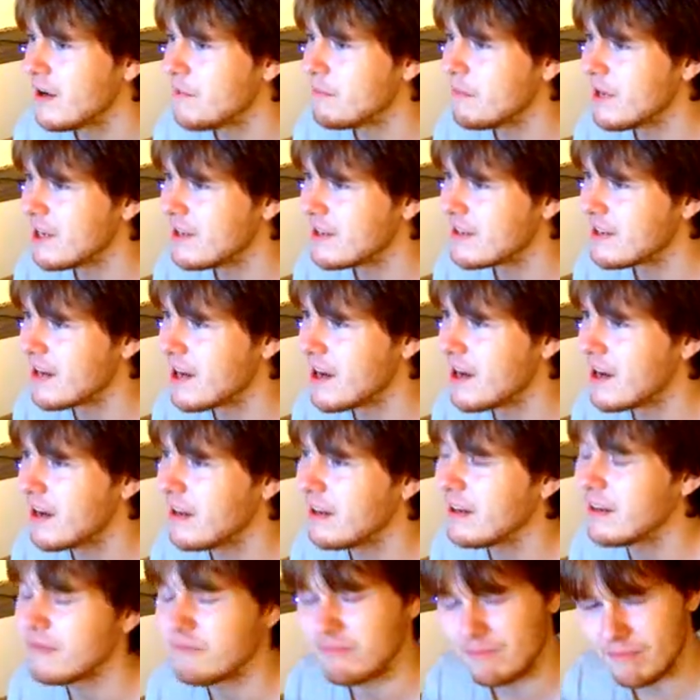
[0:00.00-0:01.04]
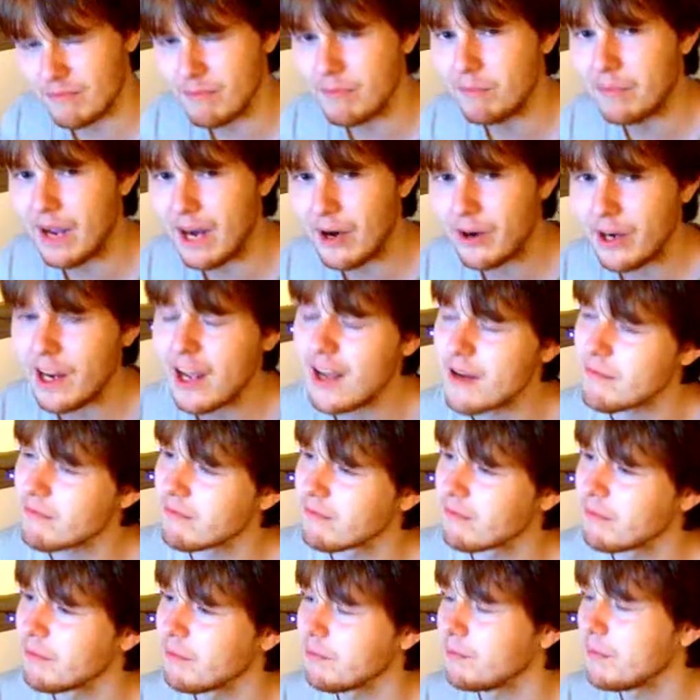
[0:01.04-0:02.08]
But uh, Barragan,
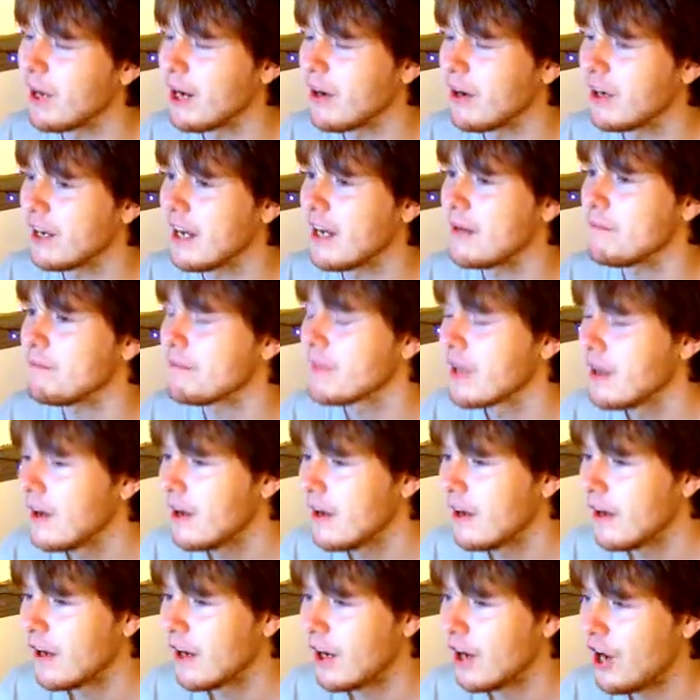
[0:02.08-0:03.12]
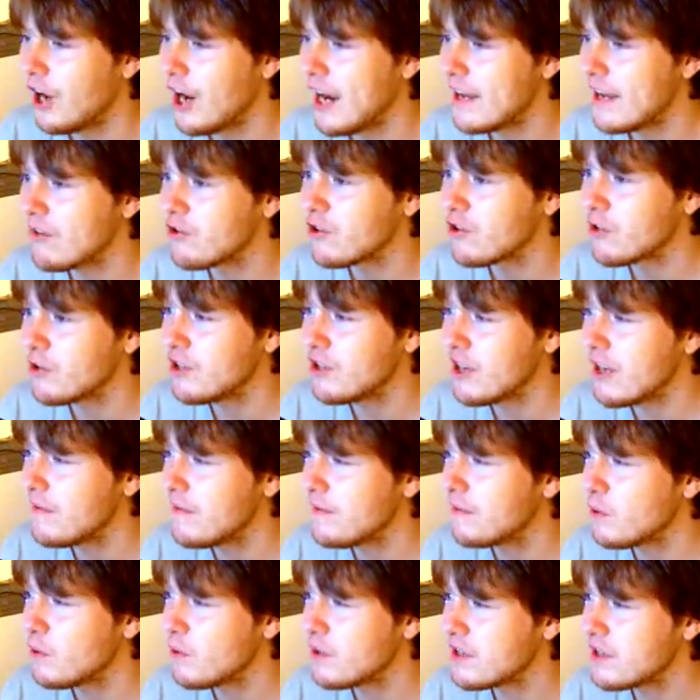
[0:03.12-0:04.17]
again. Alright, so day
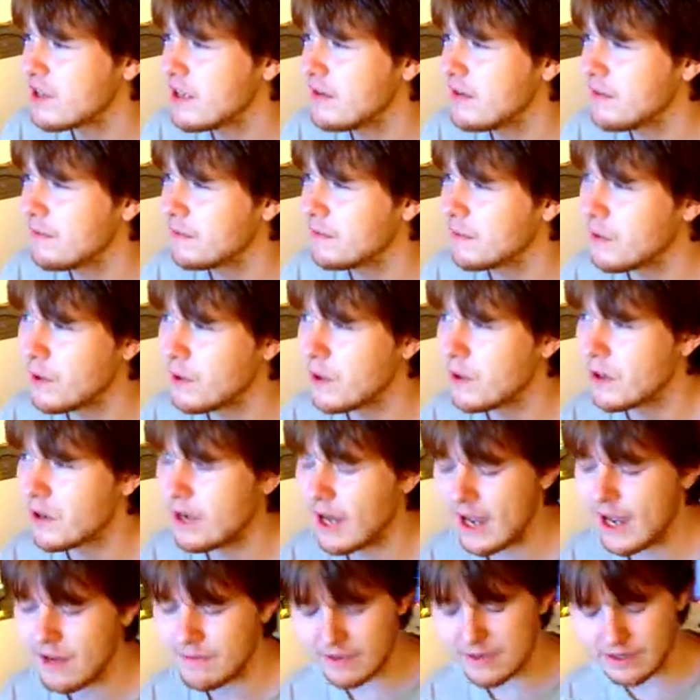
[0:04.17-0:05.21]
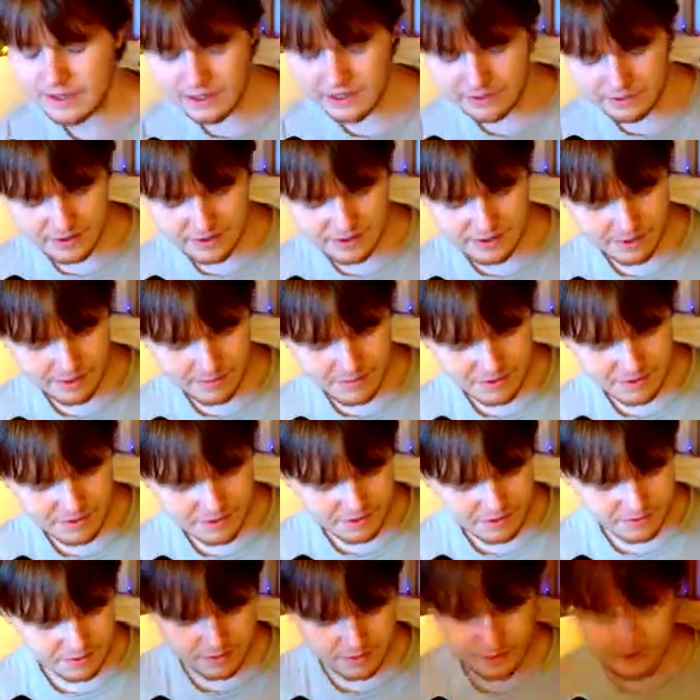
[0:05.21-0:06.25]
14 for Advent Calendar
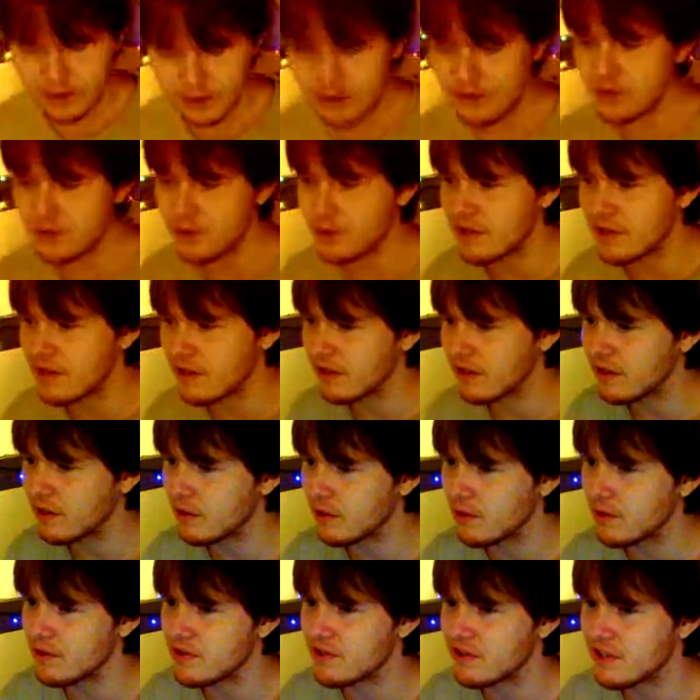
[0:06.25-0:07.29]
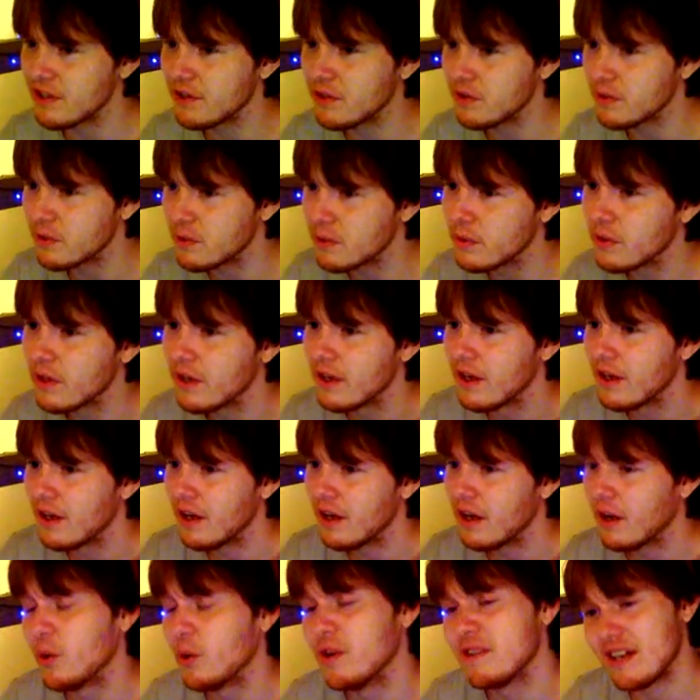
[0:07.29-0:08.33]
Summons. Gonna do another YOLO single.
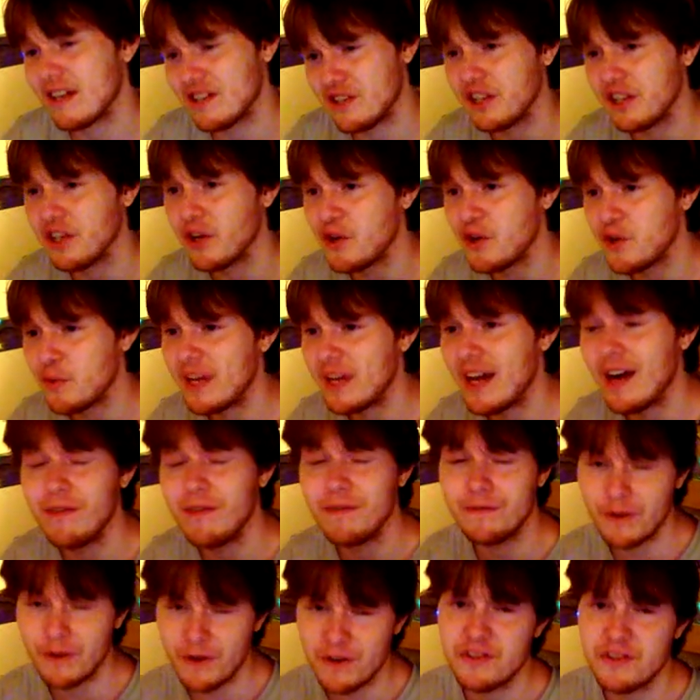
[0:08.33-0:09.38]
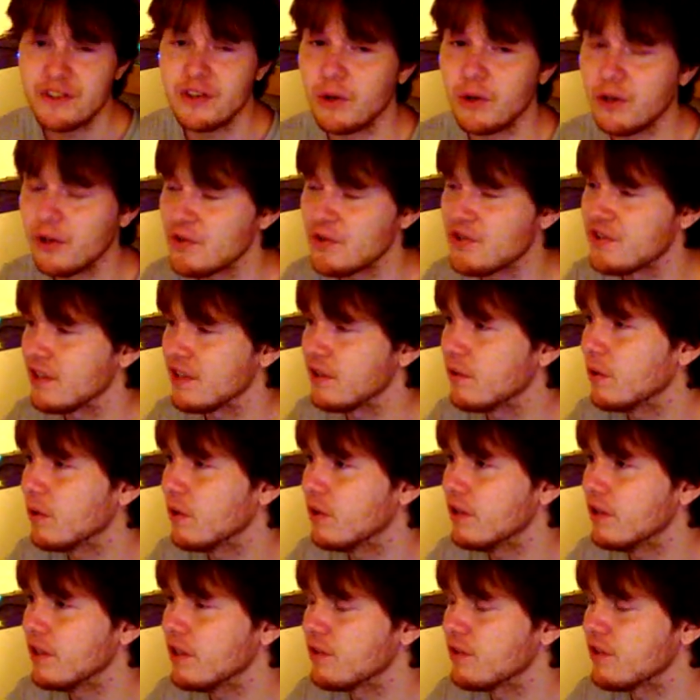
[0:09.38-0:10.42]
Well, it's actually going to be our first YOLO single
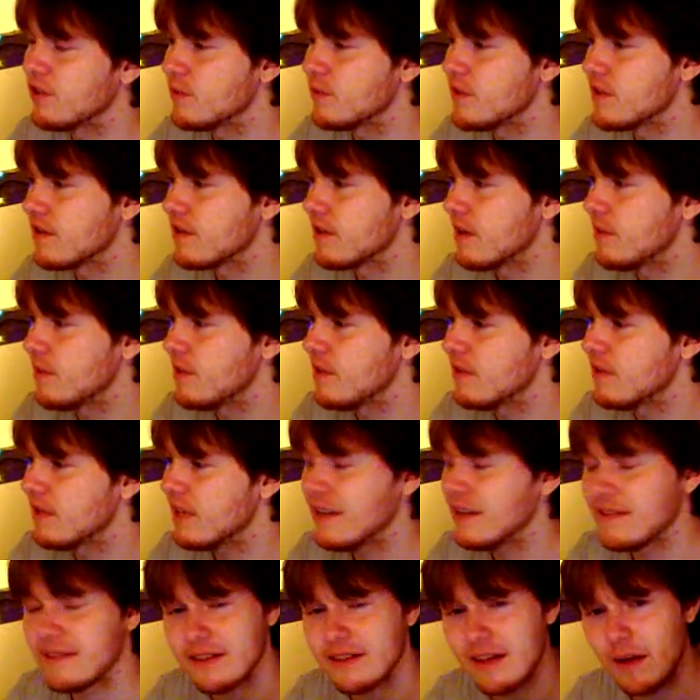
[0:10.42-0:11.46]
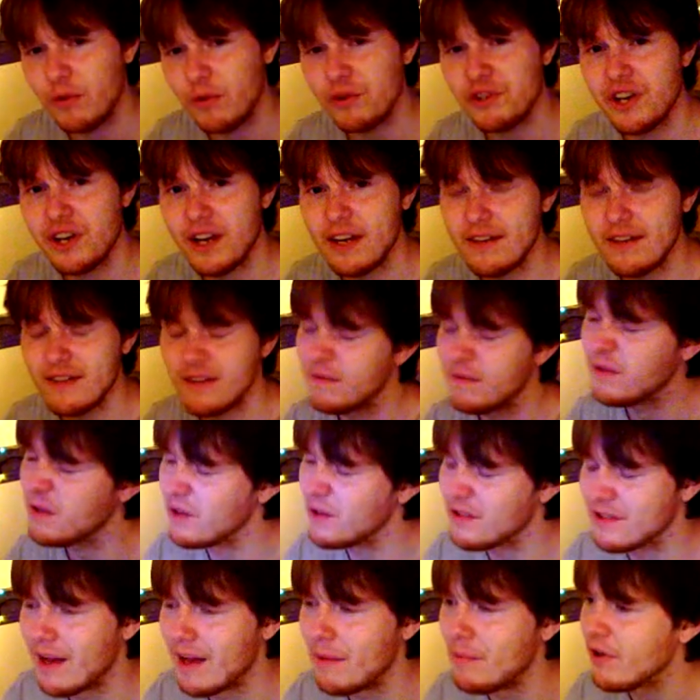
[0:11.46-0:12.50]
on the Christmas Summons. It is a double chance,
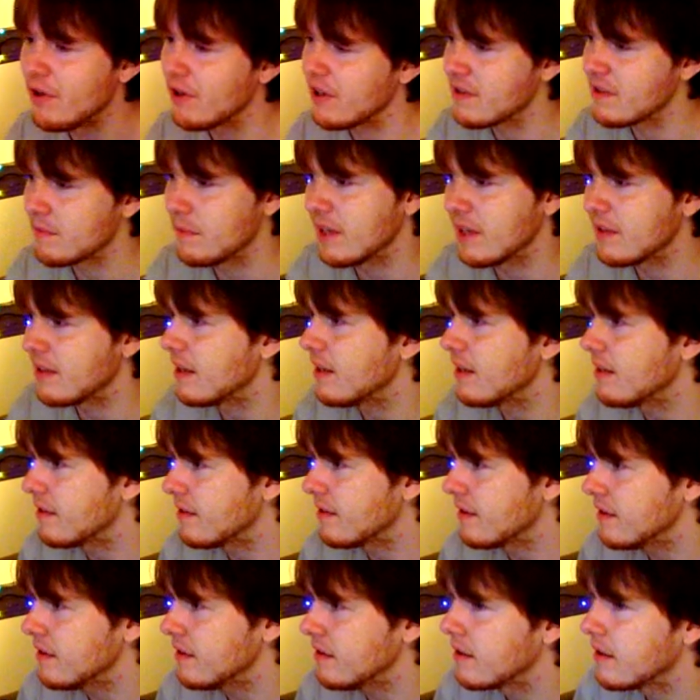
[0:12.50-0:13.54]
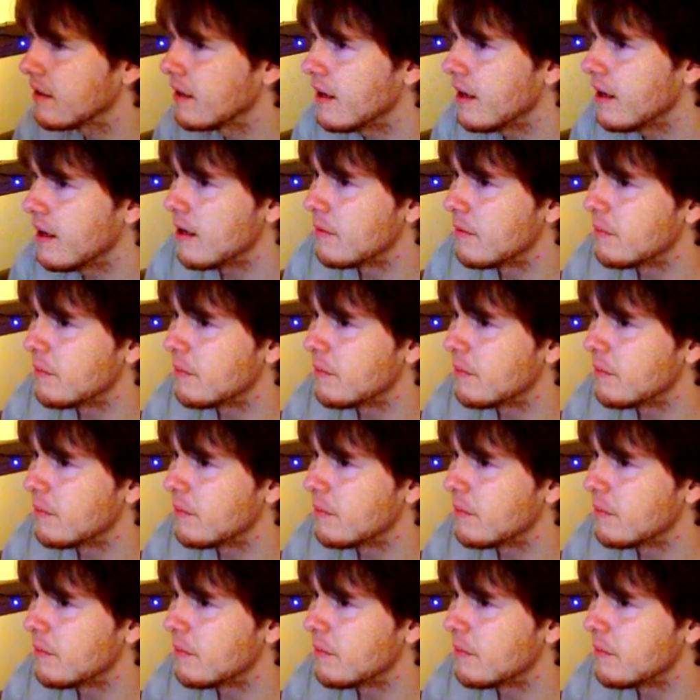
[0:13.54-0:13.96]
course, I'm not expecting anything.